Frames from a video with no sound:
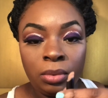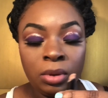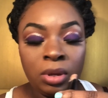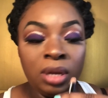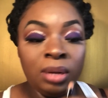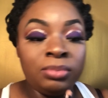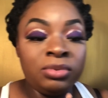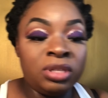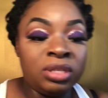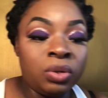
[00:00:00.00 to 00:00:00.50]

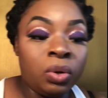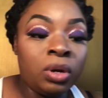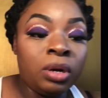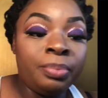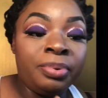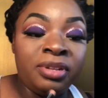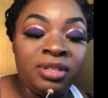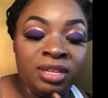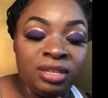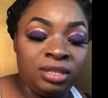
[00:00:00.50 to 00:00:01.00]
I'm just going to
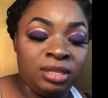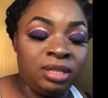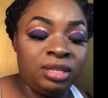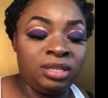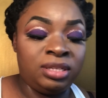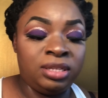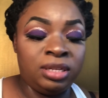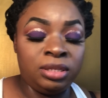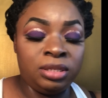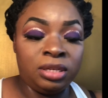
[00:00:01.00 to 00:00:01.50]
put this in the
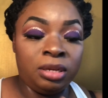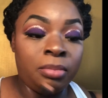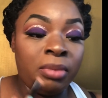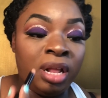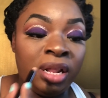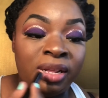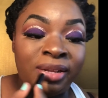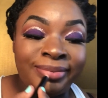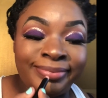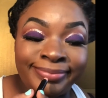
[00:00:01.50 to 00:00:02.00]
center of my
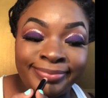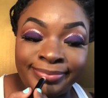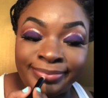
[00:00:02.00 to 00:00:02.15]
lip.